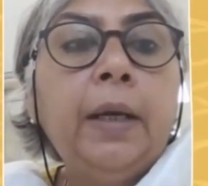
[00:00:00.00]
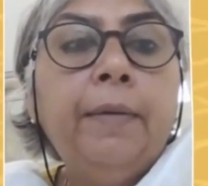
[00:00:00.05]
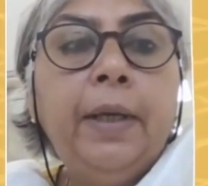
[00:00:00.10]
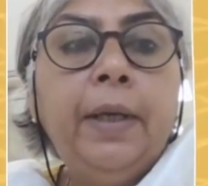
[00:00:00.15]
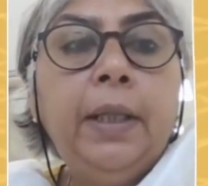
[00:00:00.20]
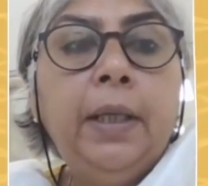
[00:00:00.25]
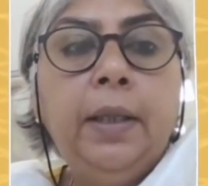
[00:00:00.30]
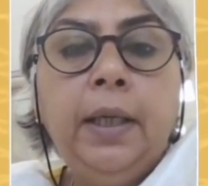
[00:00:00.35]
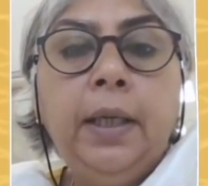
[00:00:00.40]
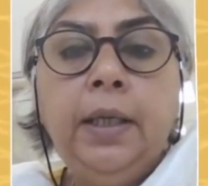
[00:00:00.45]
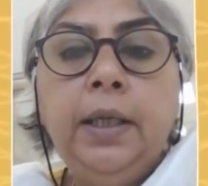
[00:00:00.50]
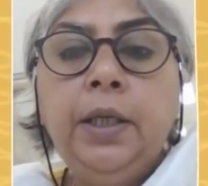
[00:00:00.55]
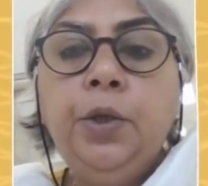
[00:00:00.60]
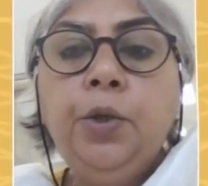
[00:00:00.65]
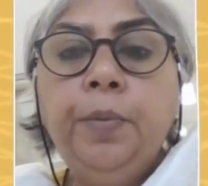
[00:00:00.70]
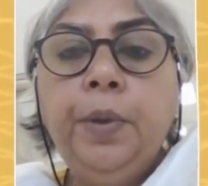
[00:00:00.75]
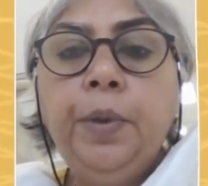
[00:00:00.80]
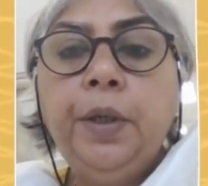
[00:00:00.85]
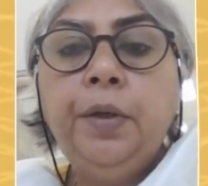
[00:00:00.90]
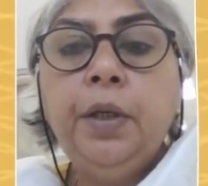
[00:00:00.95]
whether they need
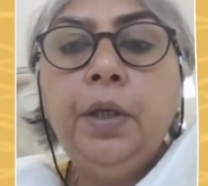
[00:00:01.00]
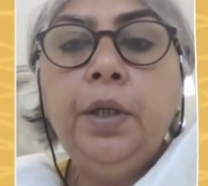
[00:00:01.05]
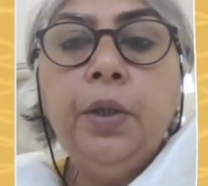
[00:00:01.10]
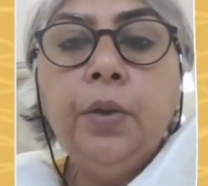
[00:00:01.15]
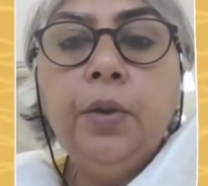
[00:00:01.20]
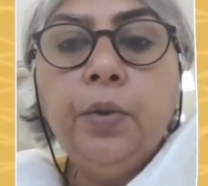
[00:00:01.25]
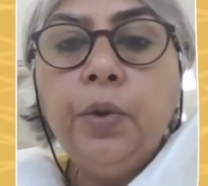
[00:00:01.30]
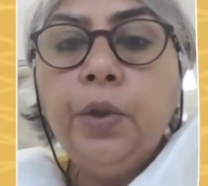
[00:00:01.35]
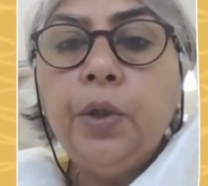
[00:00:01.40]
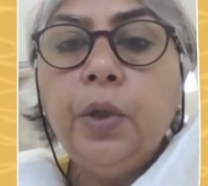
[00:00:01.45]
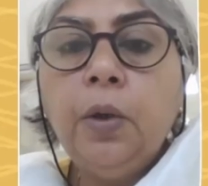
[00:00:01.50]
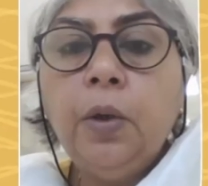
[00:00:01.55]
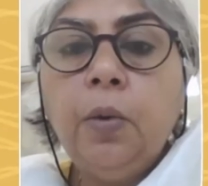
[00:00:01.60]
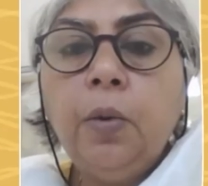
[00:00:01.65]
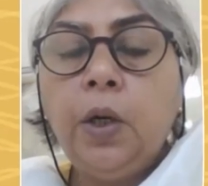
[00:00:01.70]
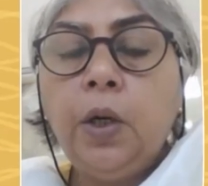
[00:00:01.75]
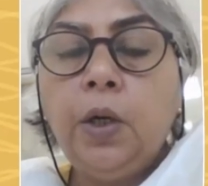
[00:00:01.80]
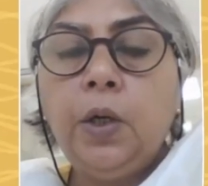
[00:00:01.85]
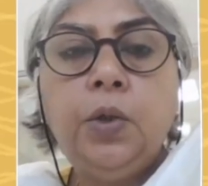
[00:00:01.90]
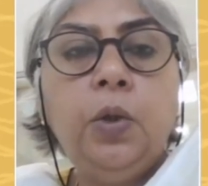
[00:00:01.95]
to be renewed or what.